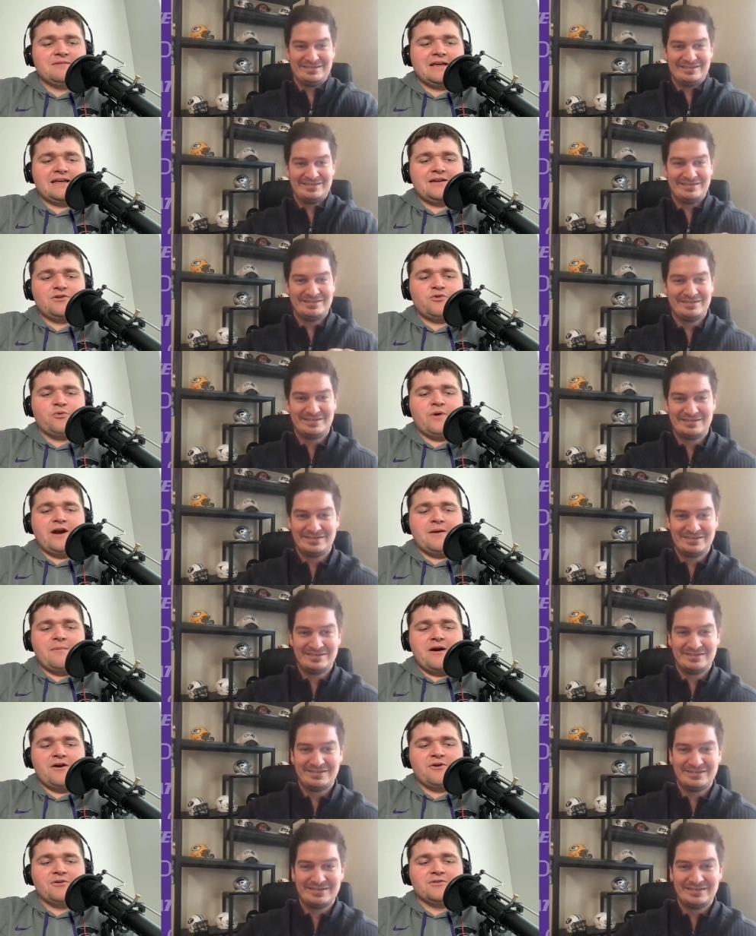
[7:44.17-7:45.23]
Speaker 1: like
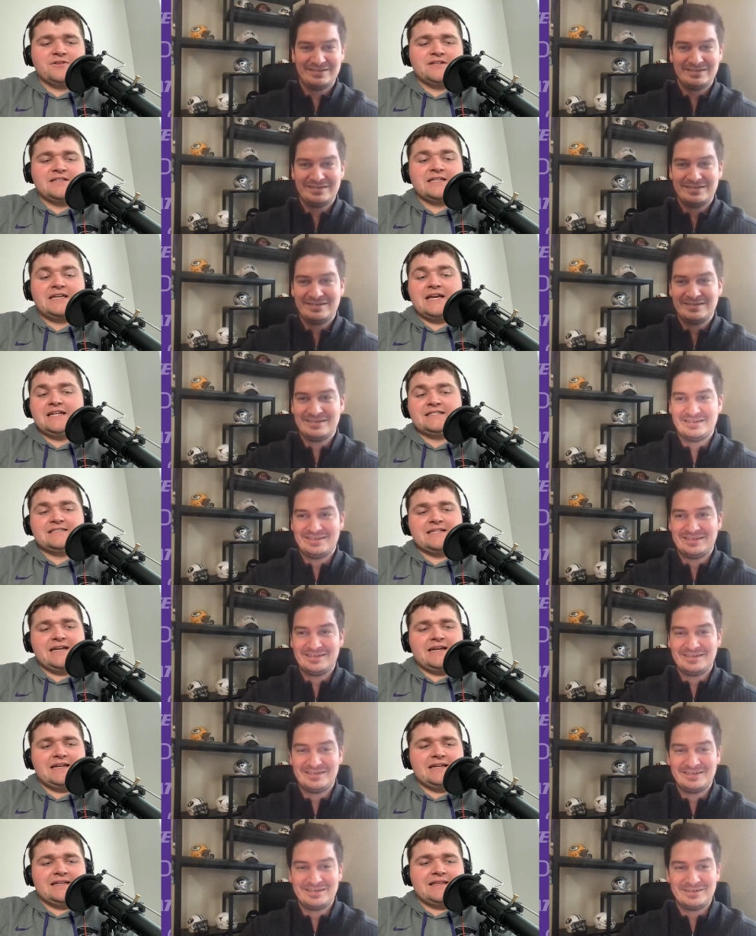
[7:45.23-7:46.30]
Graham Harrell did to K
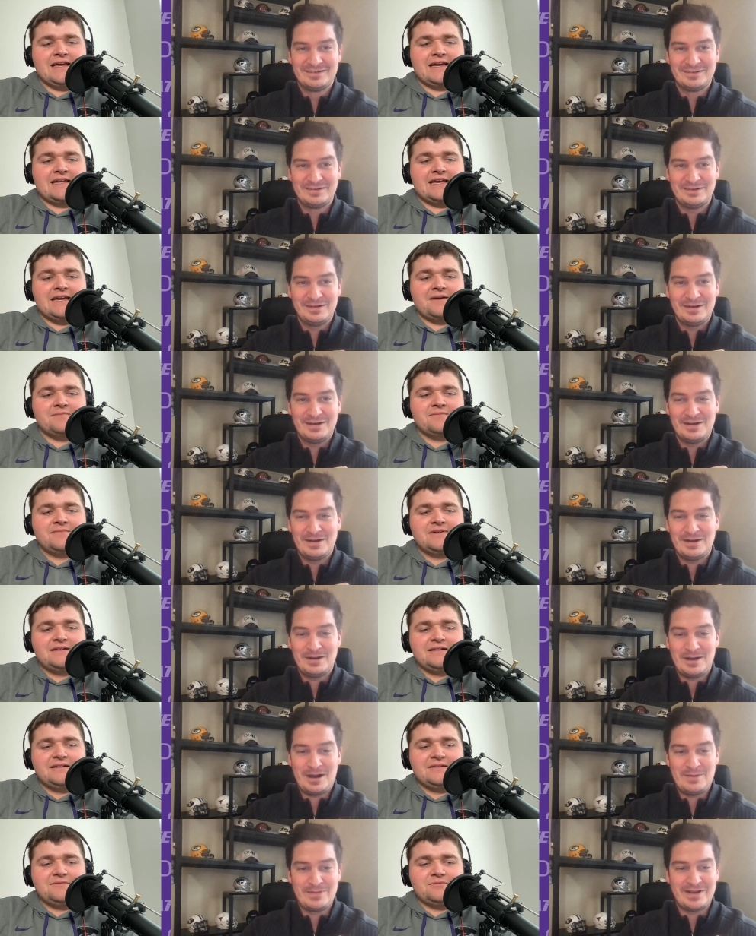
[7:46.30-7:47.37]
State in that game.
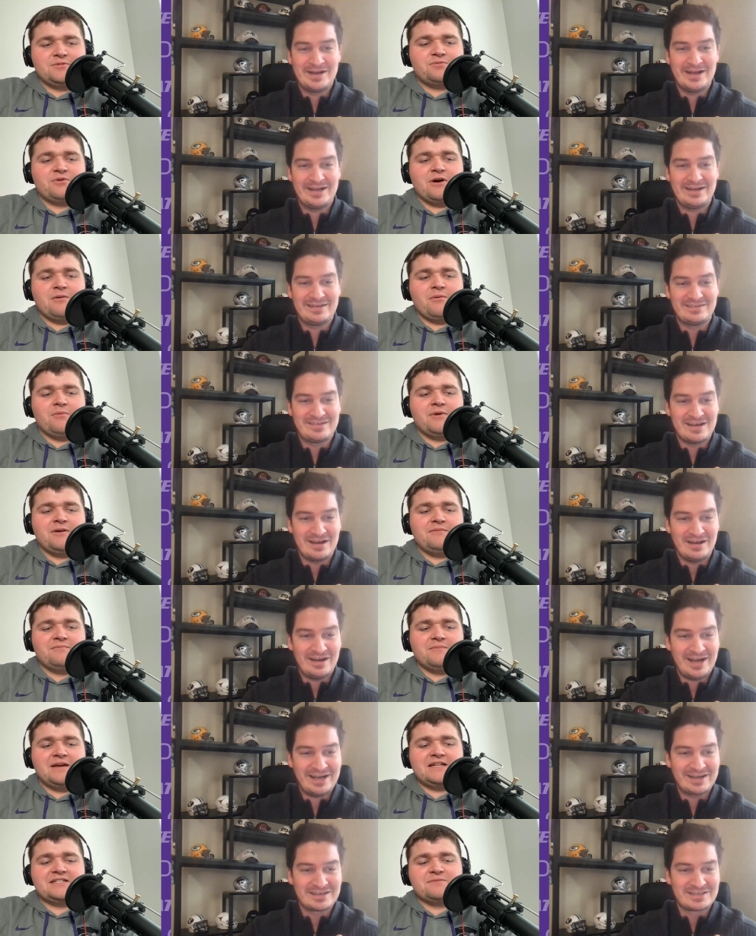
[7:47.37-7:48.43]
I mean, would I probably
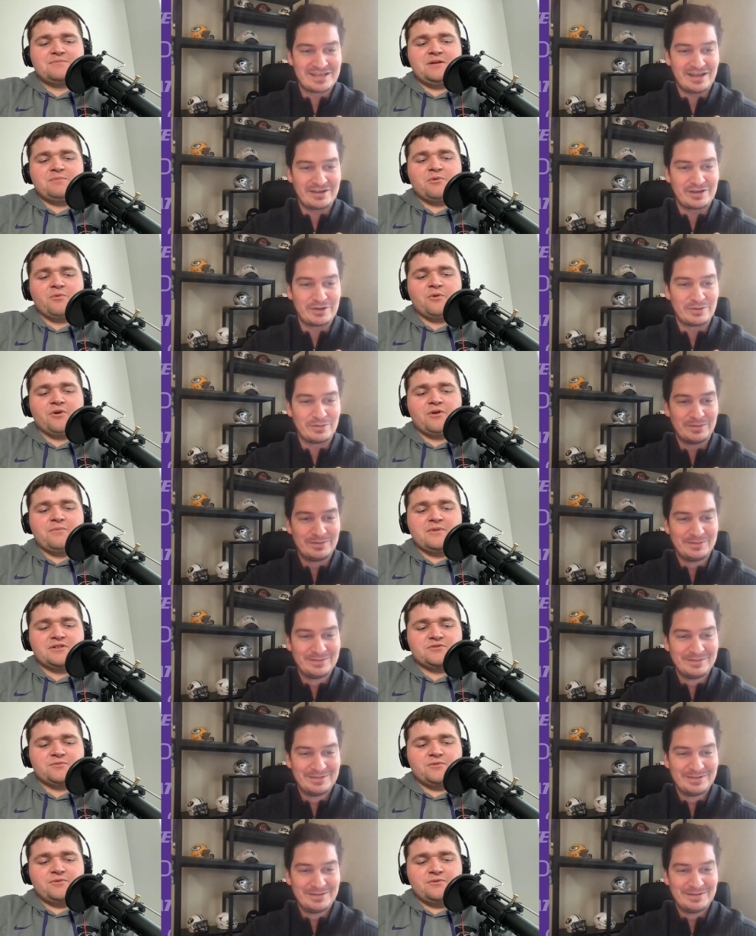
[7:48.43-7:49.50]
can, make some people you, really
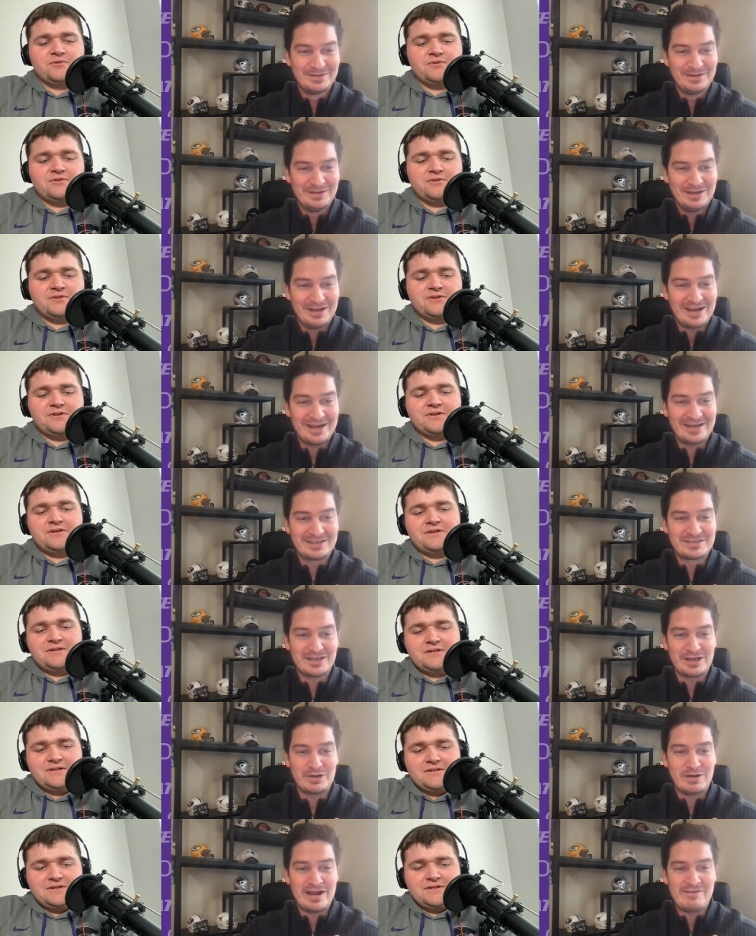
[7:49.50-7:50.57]
miserable.
Speaker 2: I can
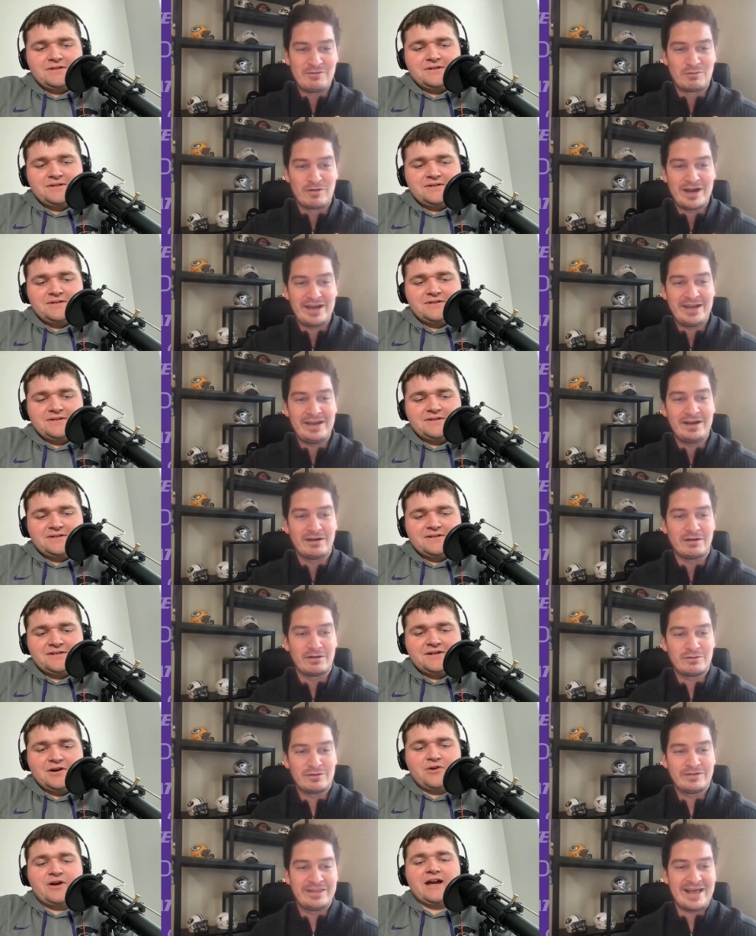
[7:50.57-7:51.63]
tell you, I have it right here.
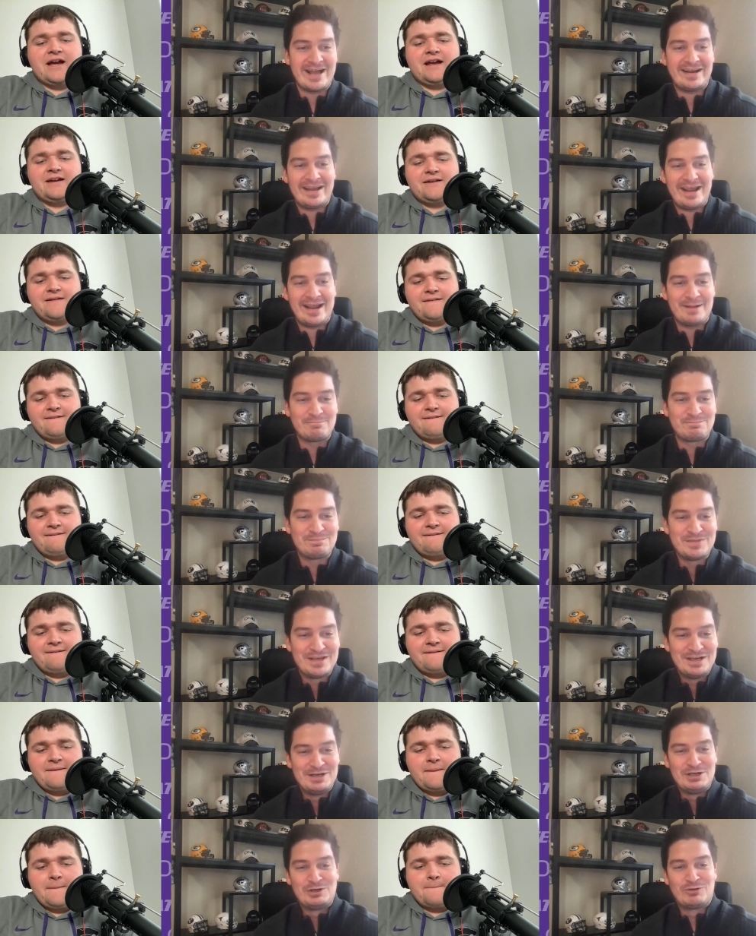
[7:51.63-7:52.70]
Okay. Game,
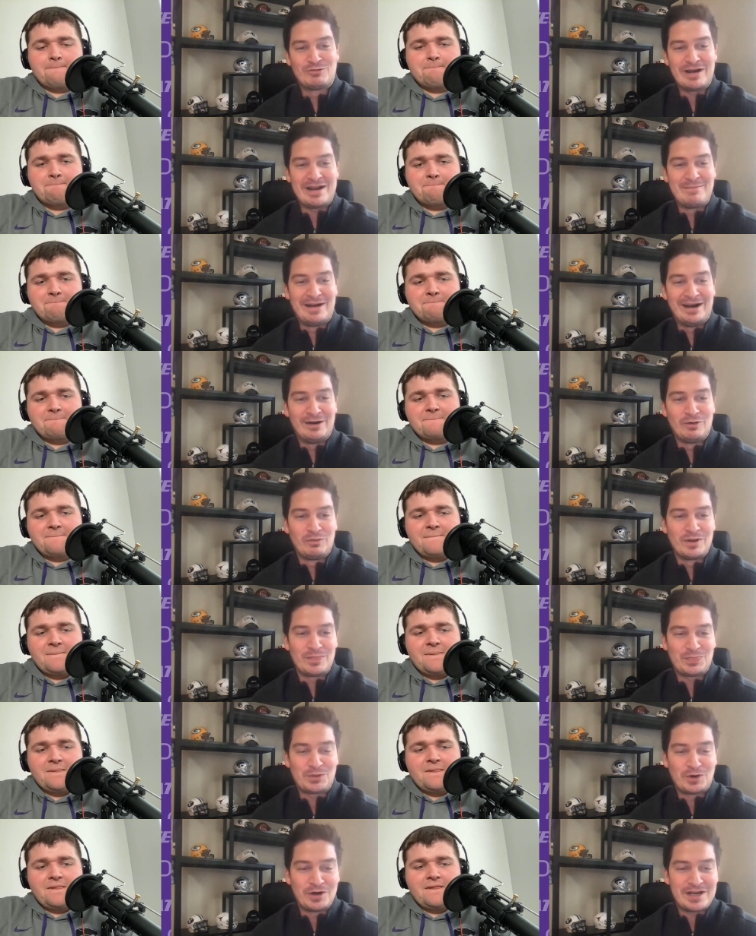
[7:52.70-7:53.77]
Graham Harrell
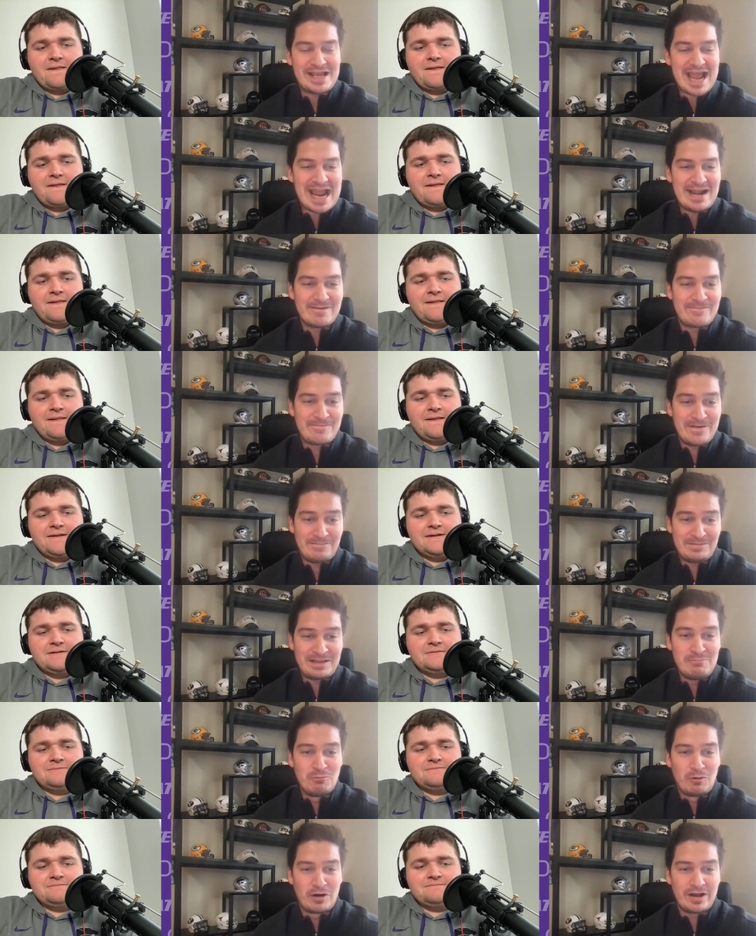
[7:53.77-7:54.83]
went 38 of
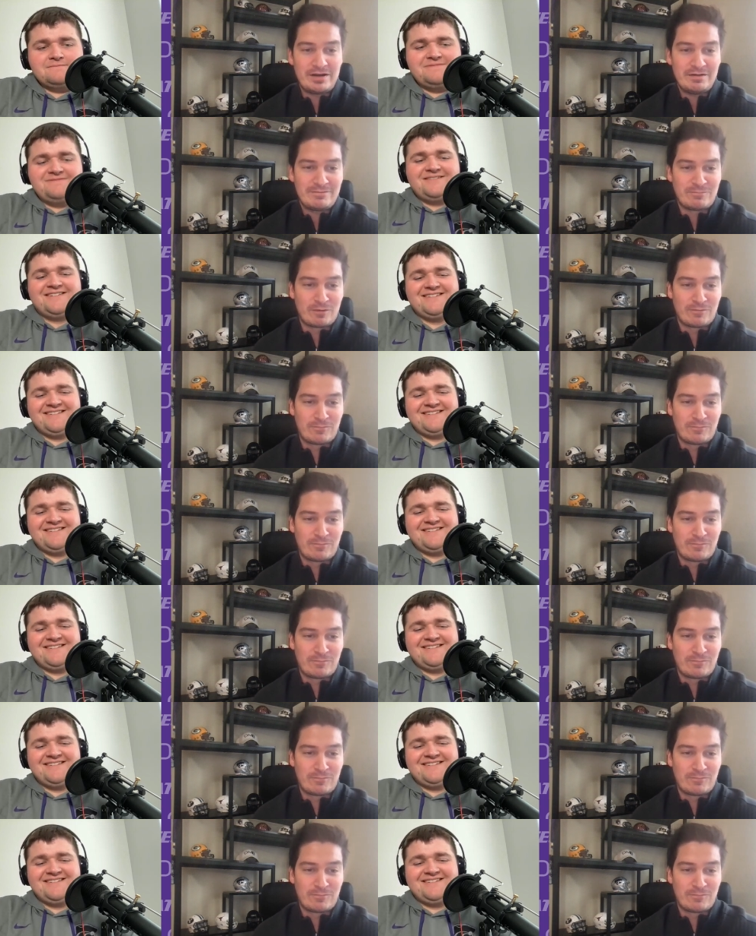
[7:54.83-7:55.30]
51 for